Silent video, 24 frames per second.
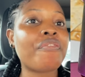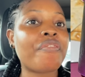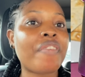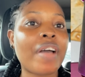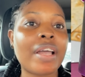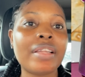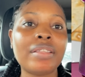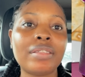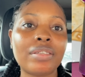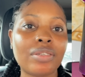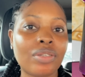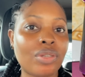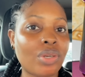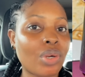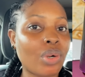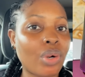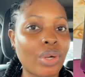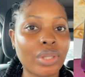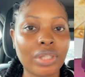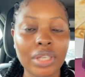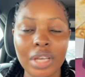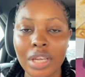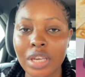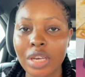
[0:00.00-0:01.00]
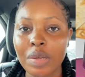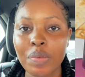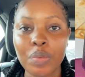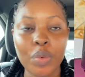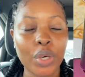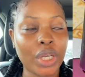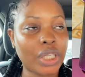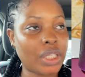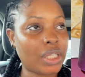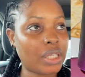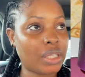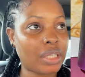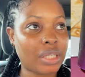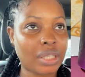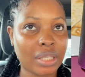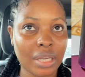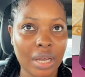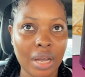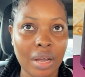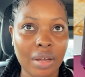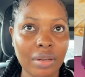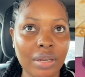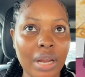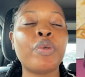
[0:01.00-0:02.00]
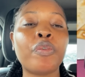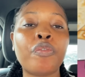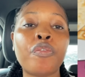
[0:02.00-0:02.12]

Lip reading: find the yogurt anymore in this town.